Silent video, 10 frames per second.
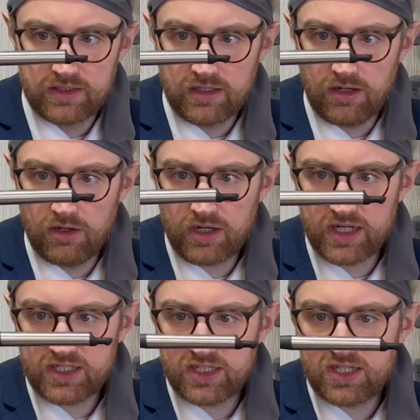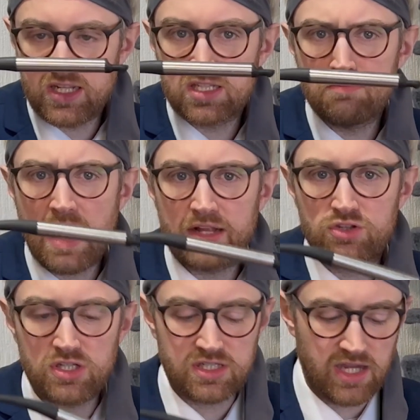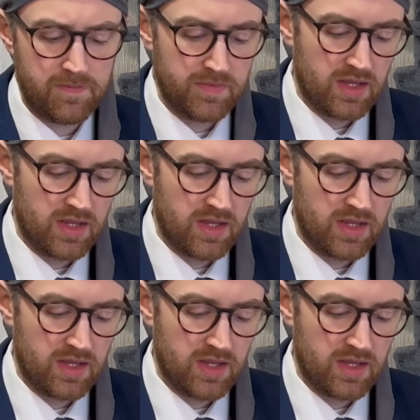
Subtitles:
Look at it in its majesty.